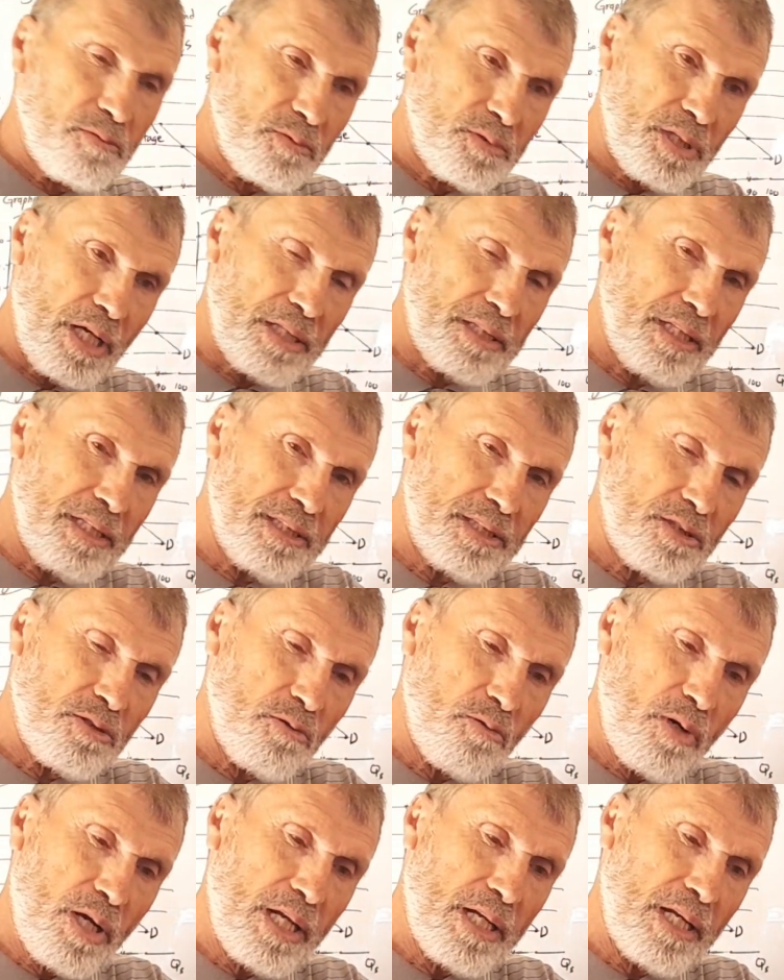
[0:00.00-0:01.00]
That is,
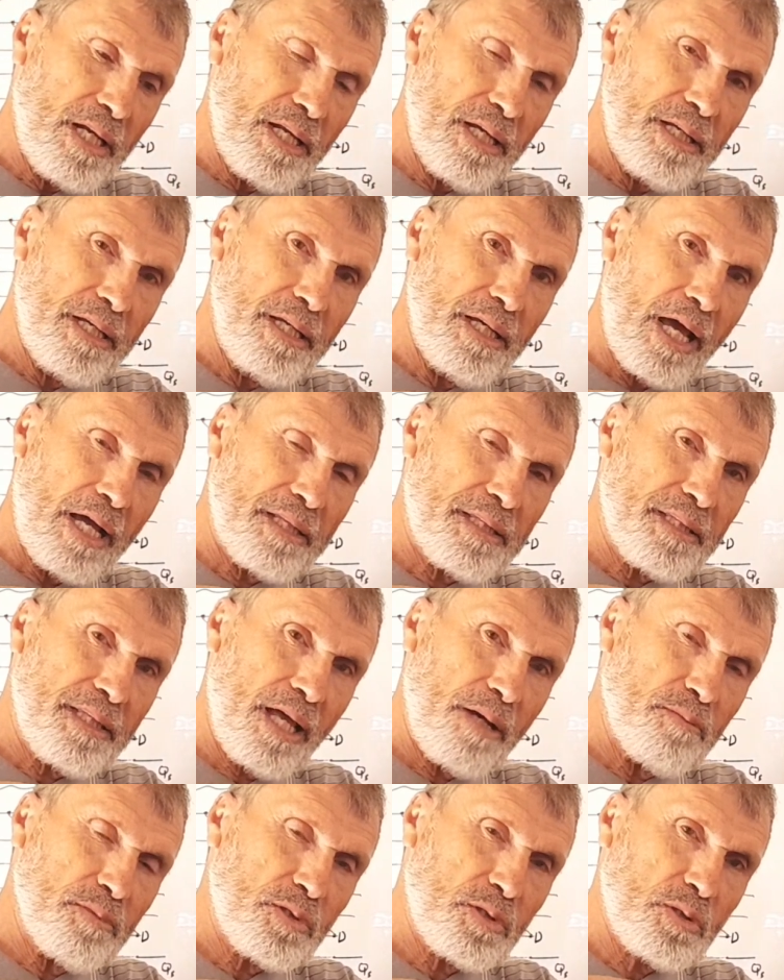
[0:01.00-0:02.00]
will
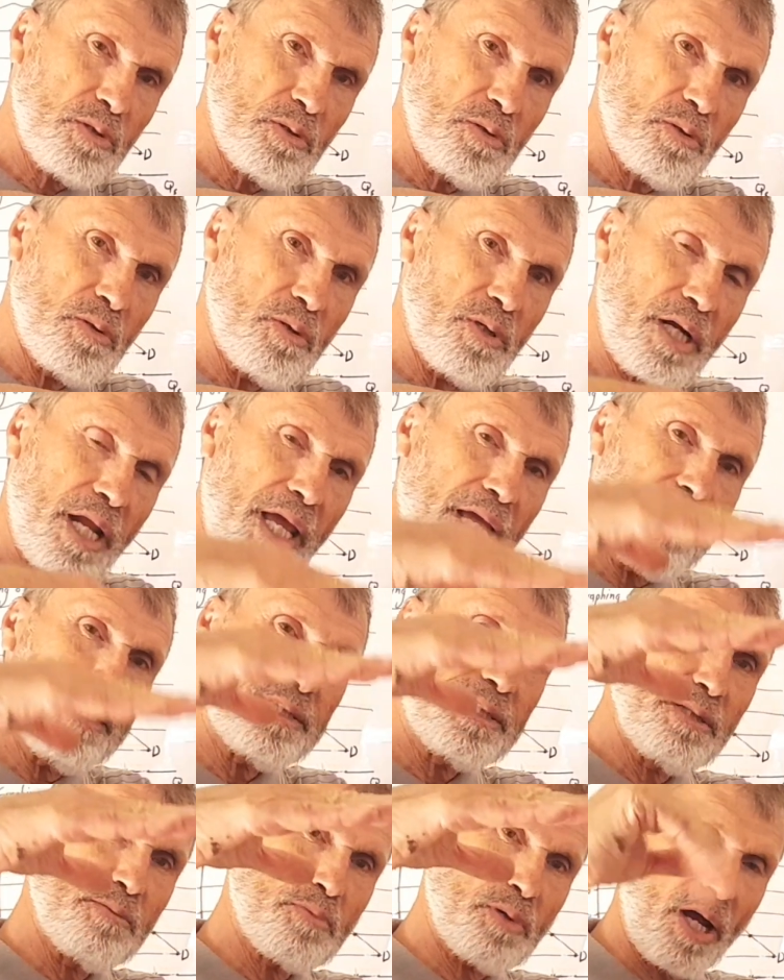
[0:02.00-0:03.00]
attempt to raise
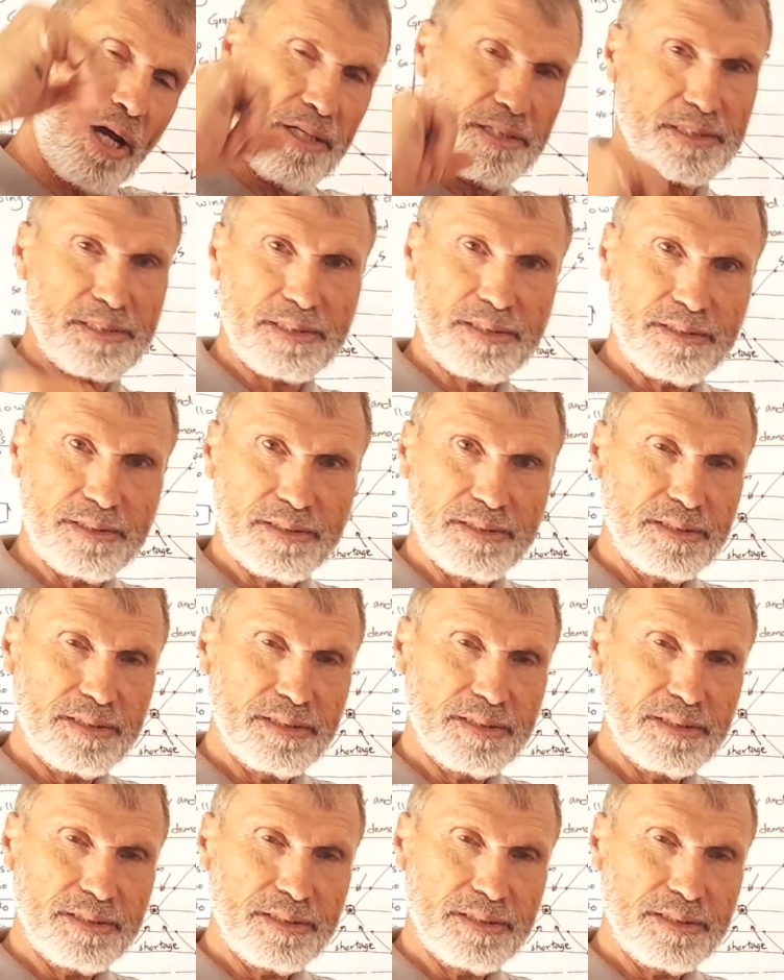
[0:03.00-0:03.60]
the price.